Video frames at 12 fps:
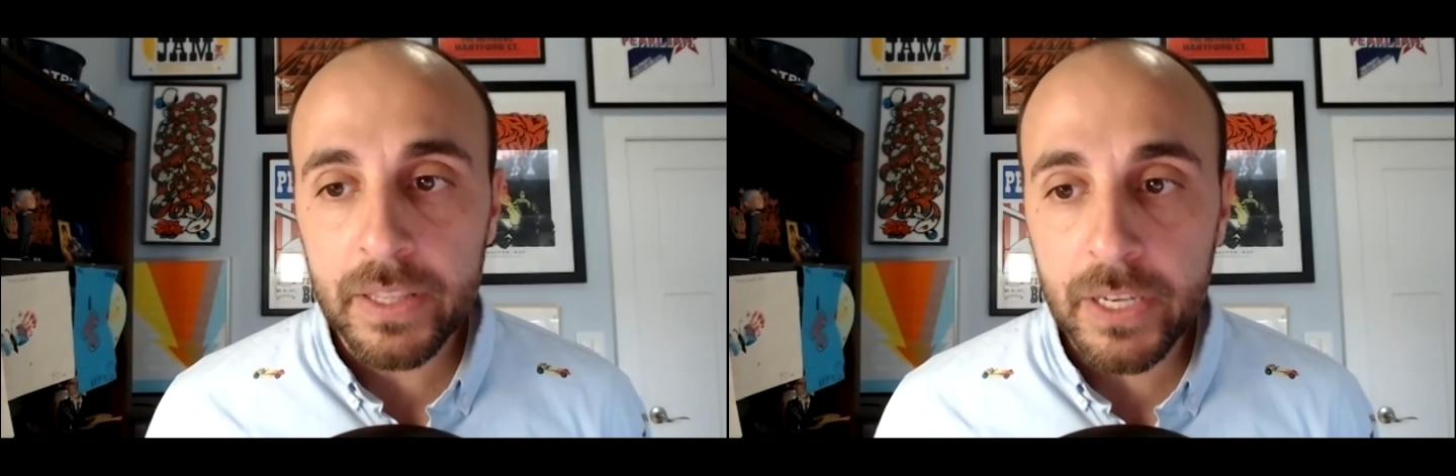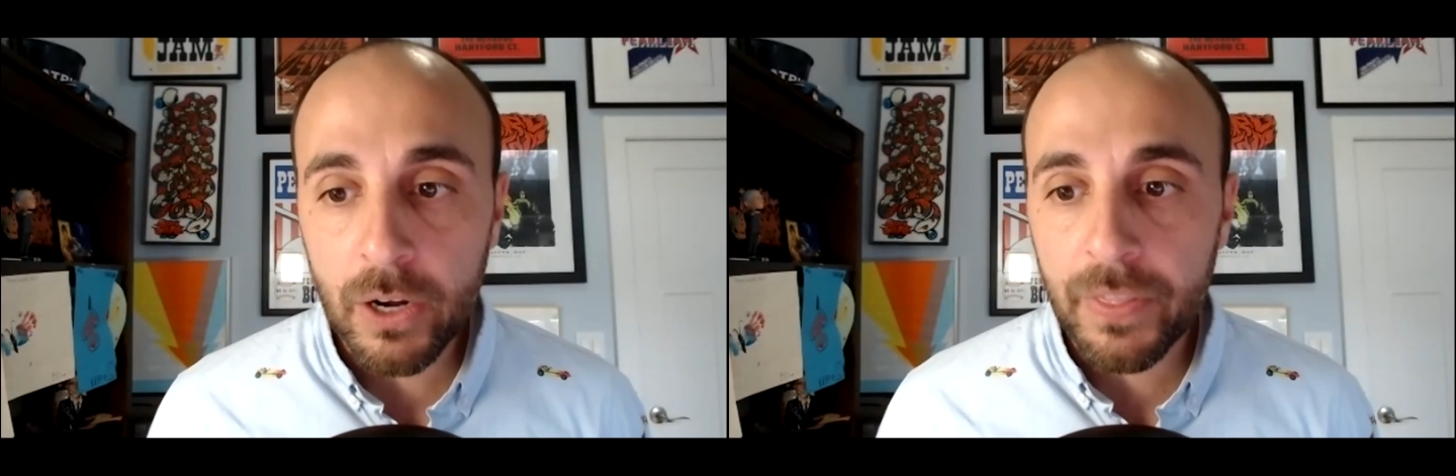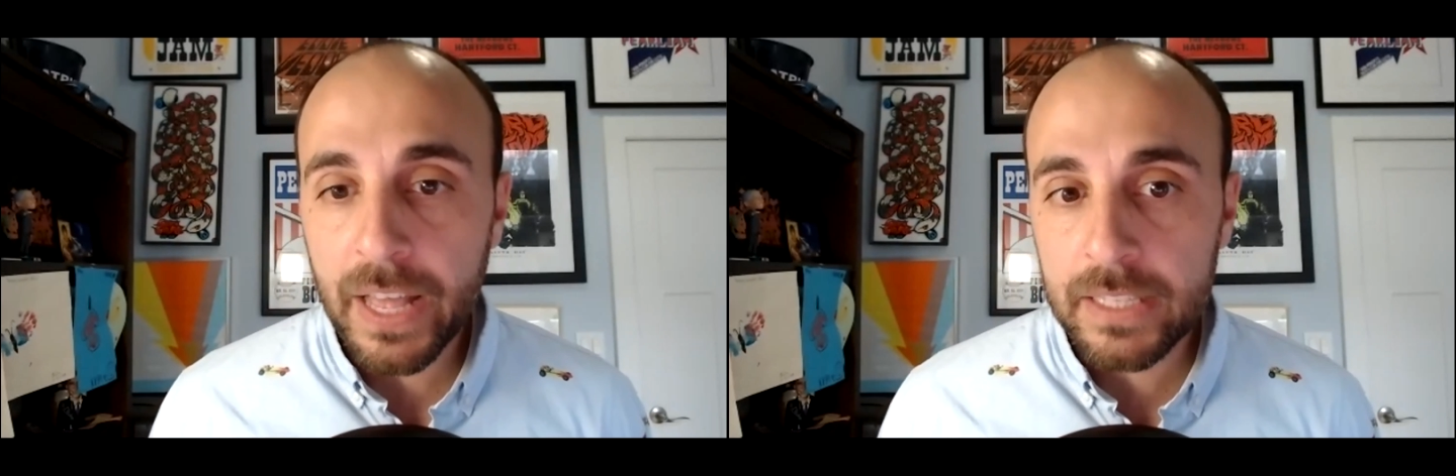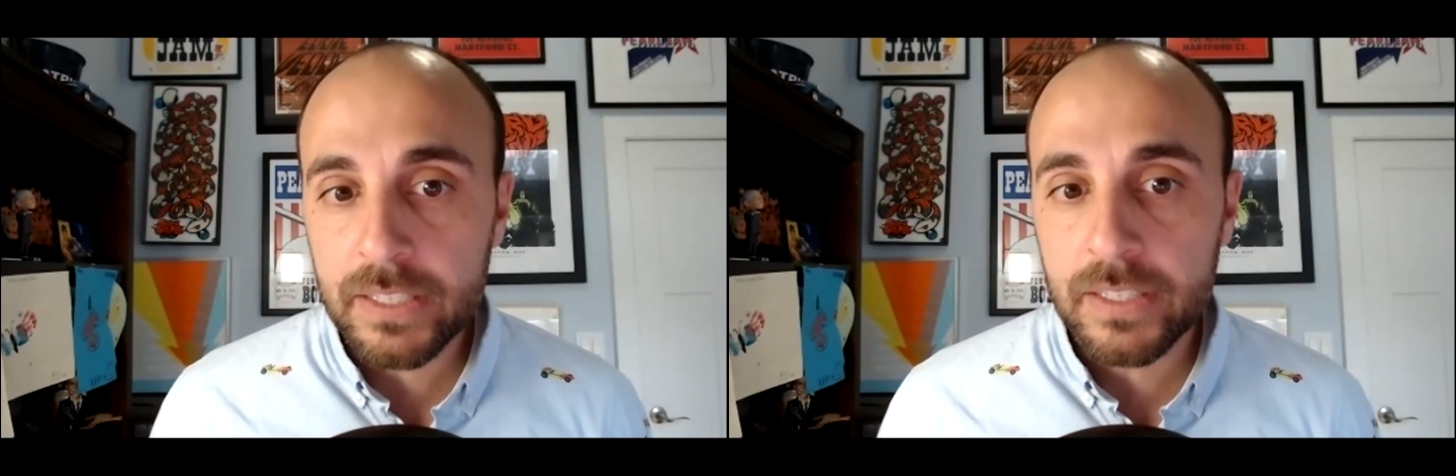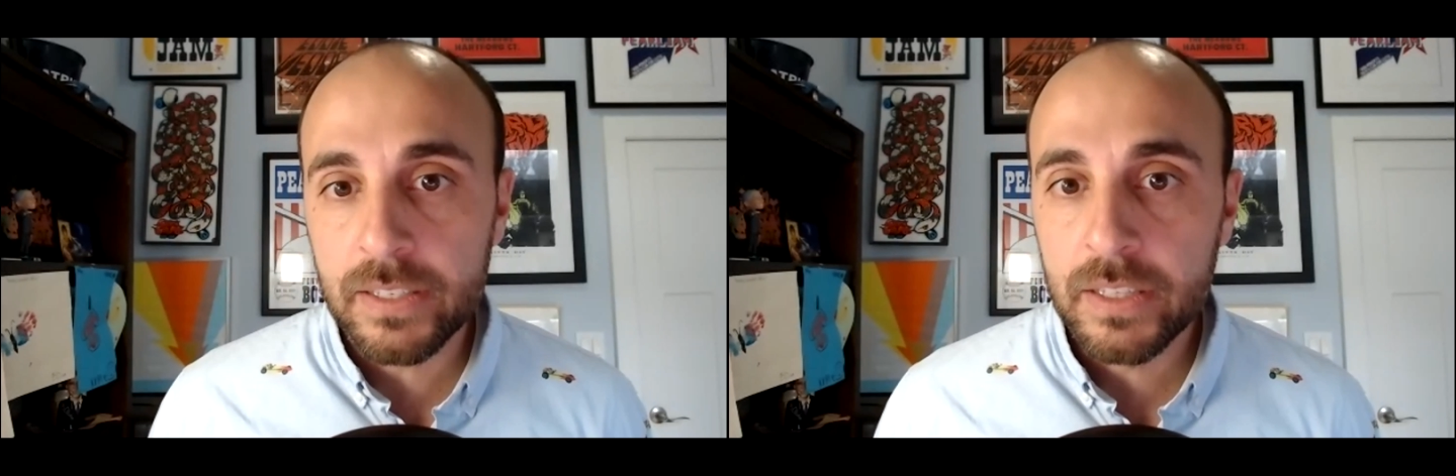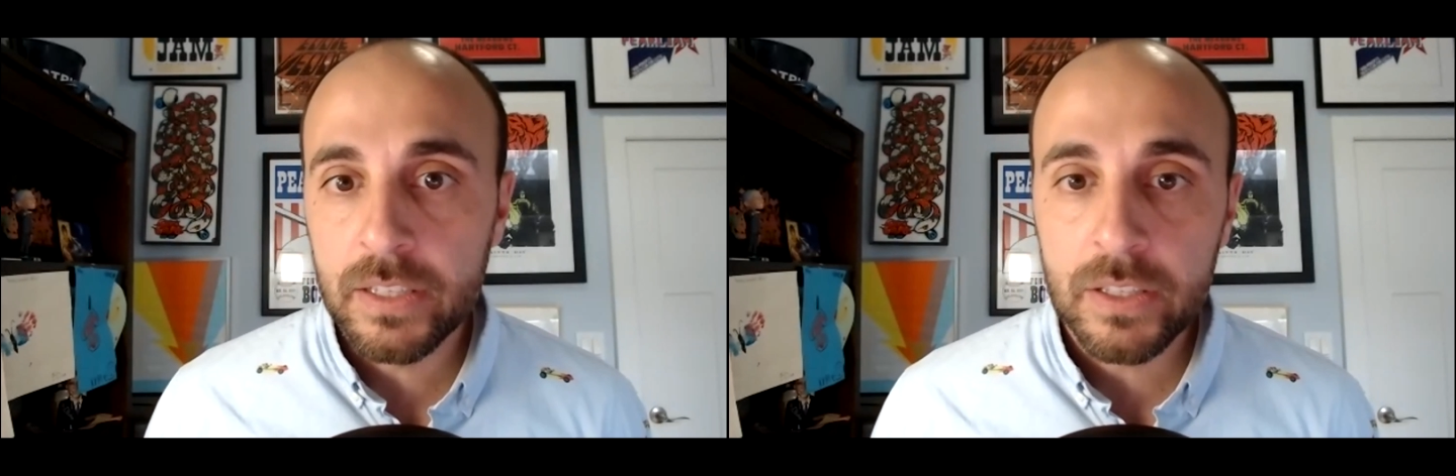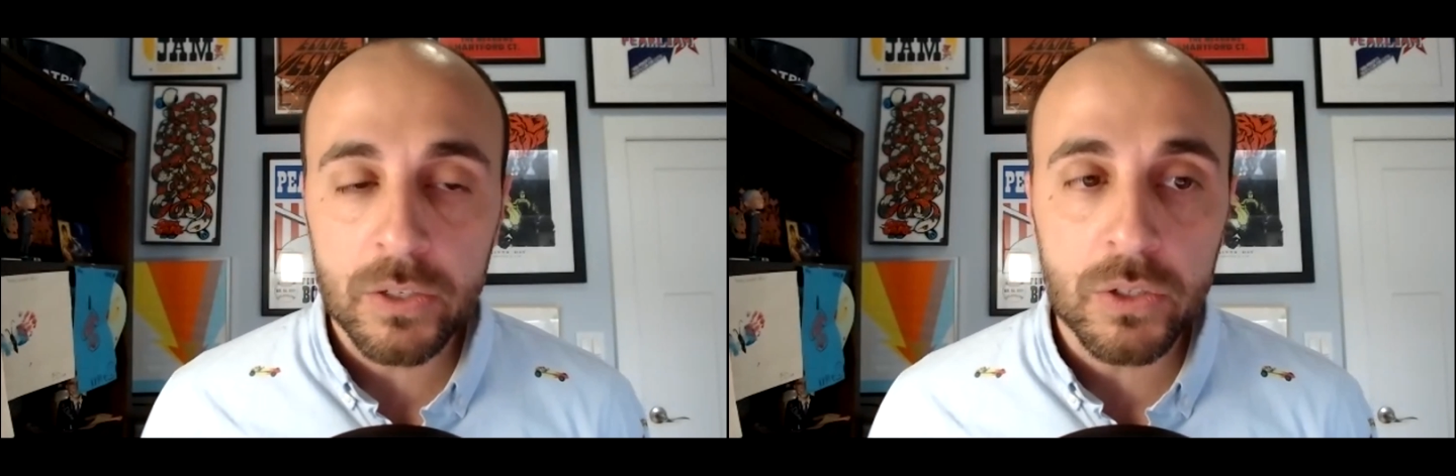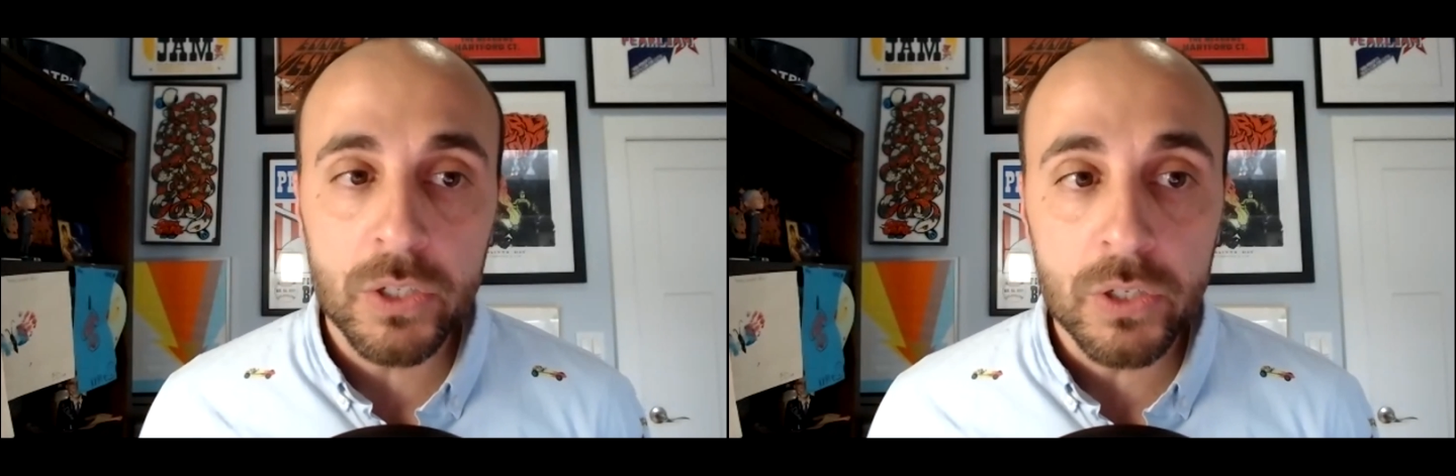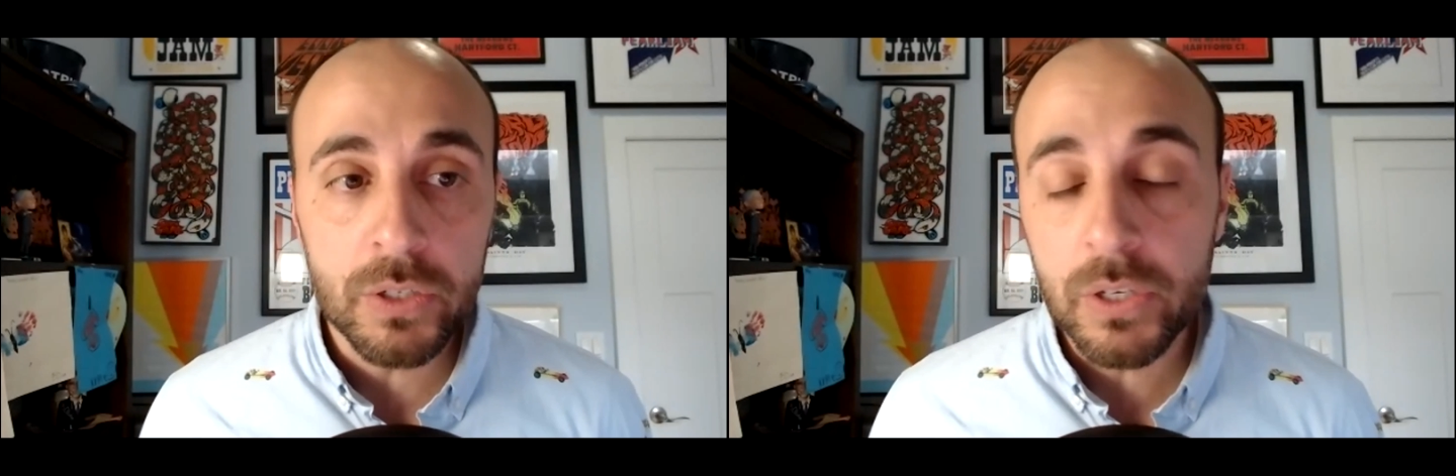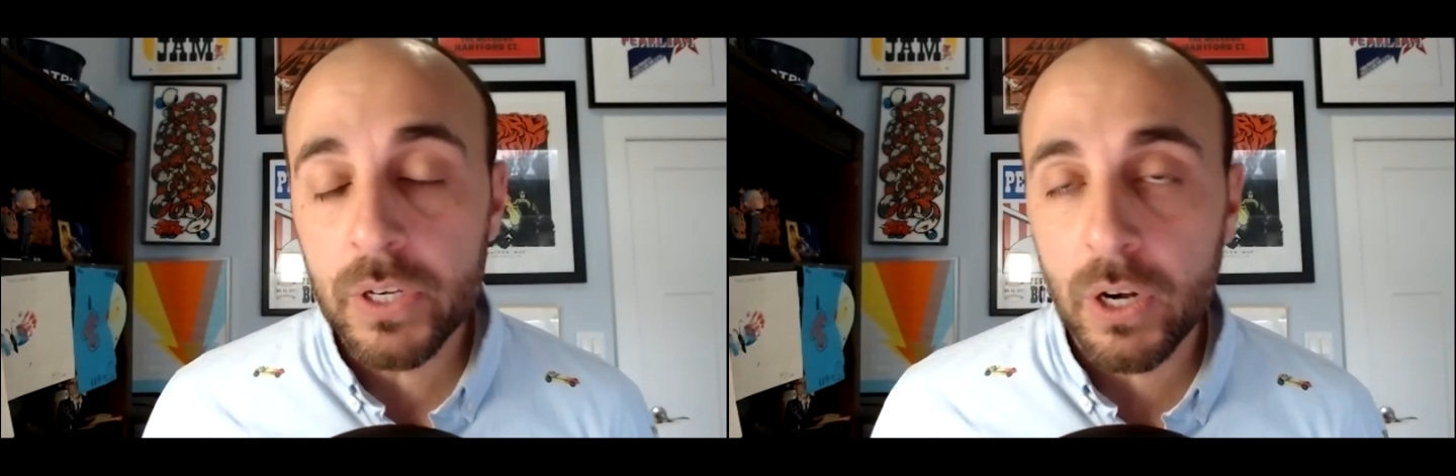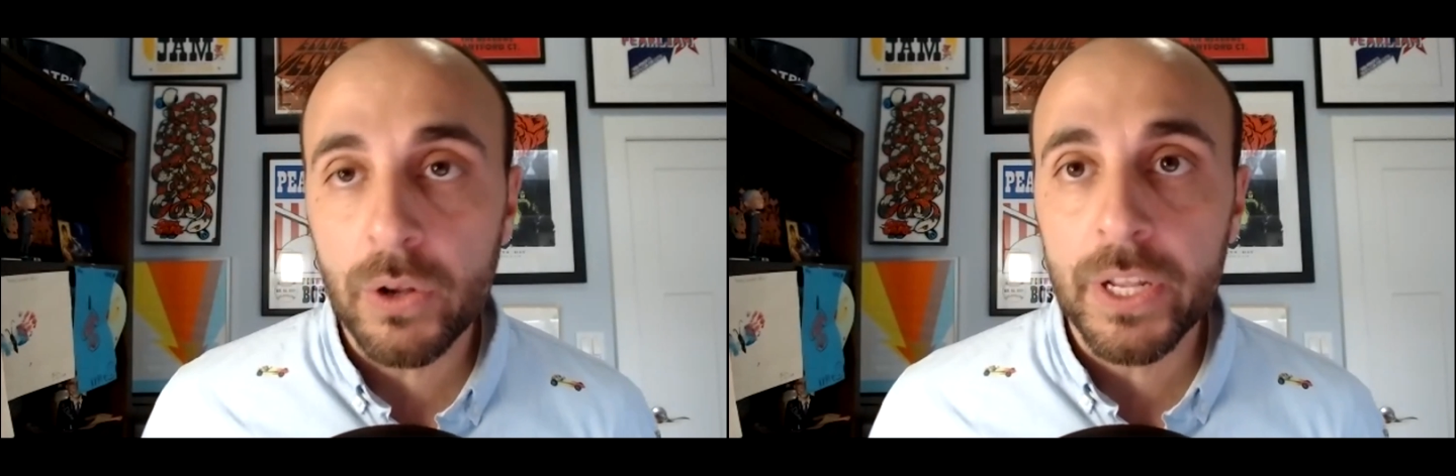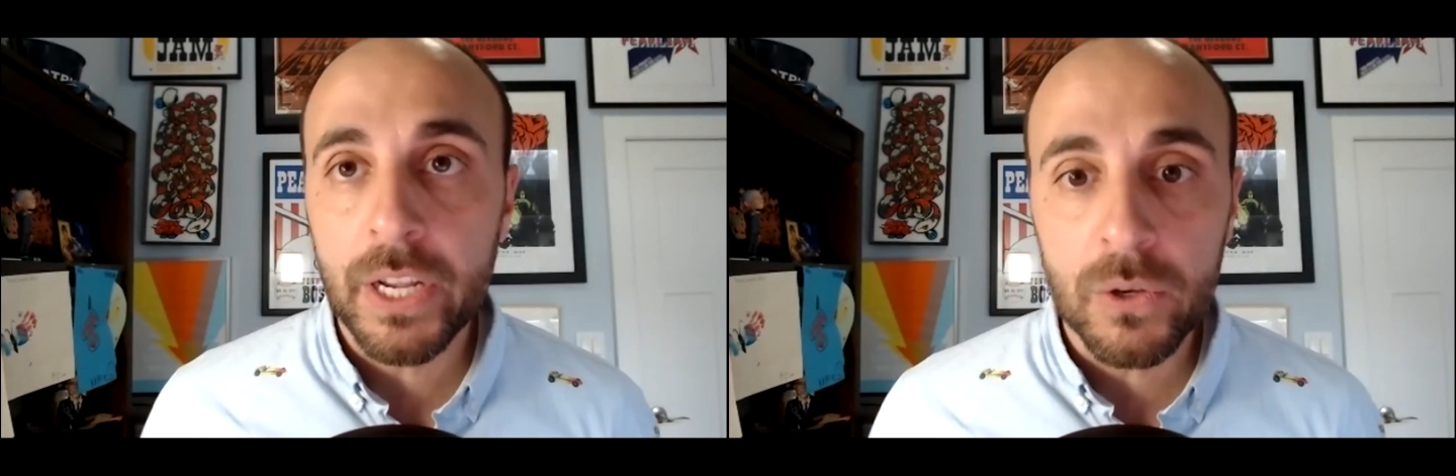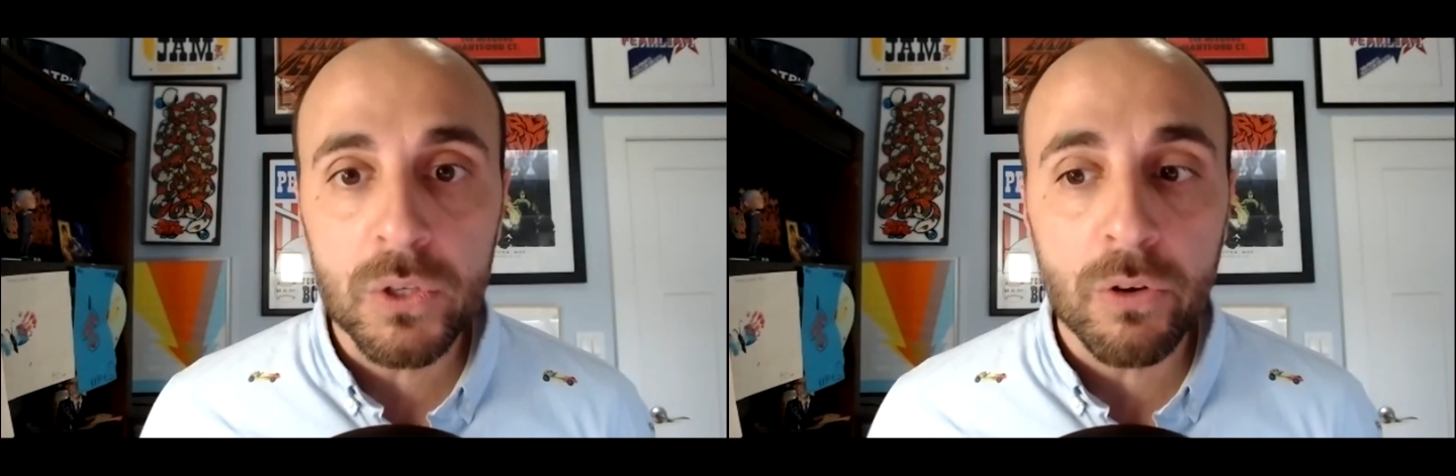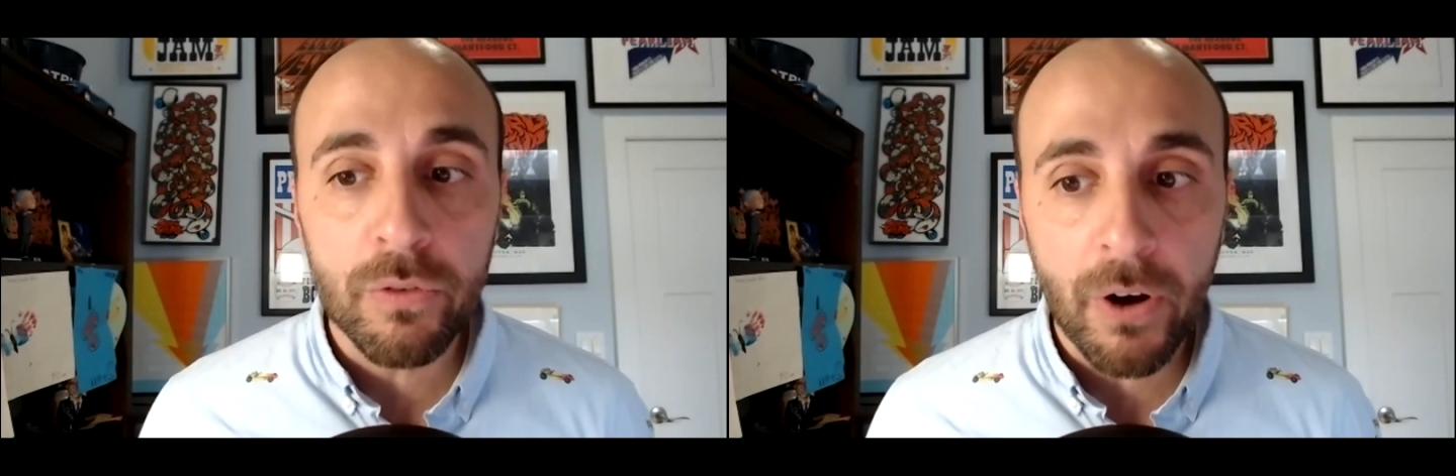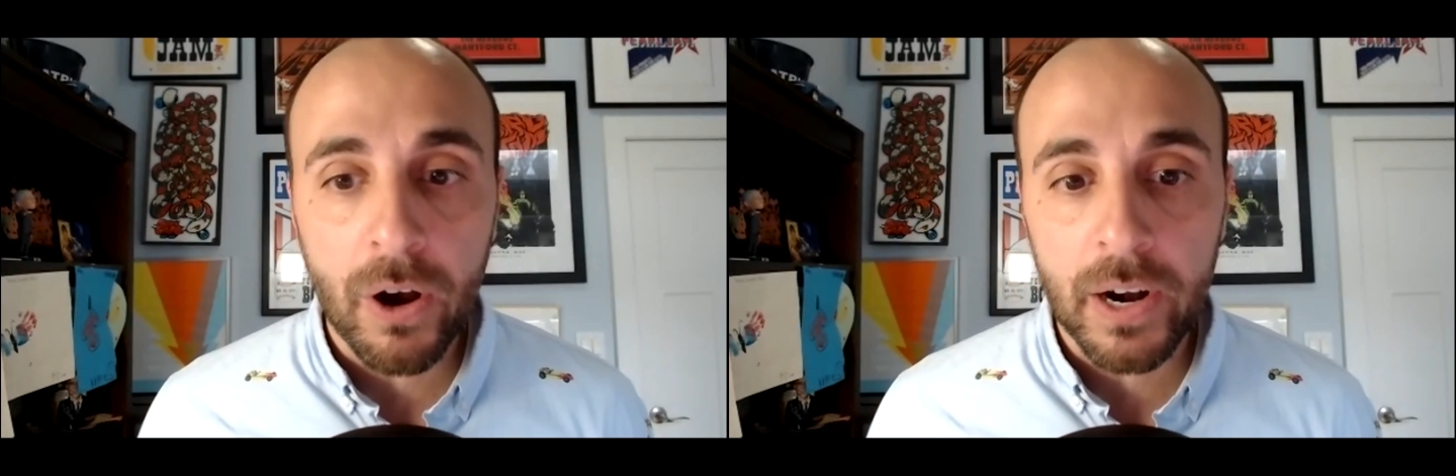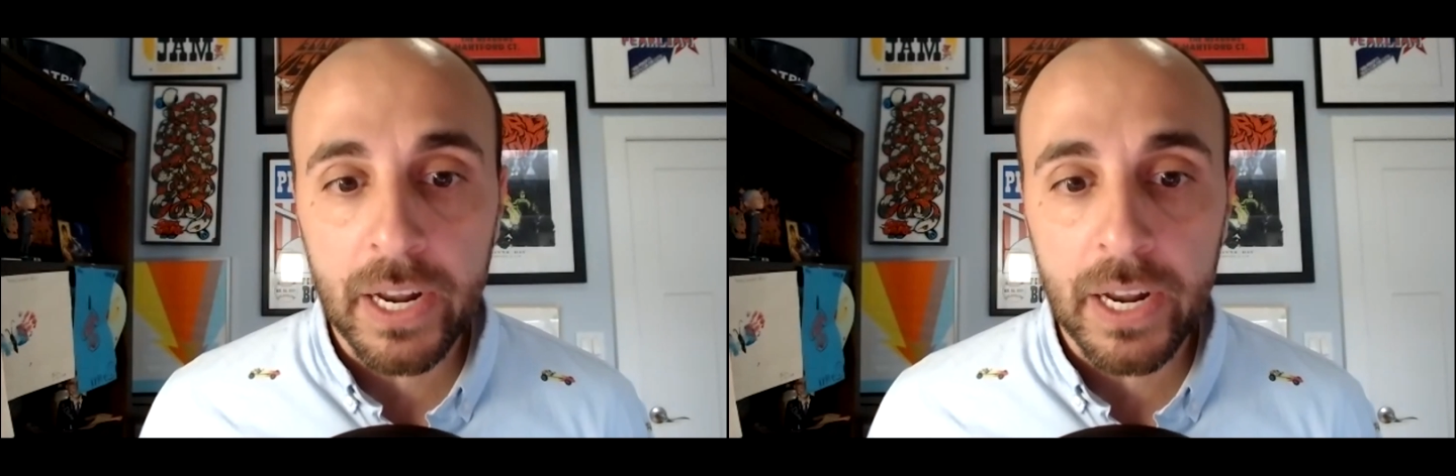you can only go so far,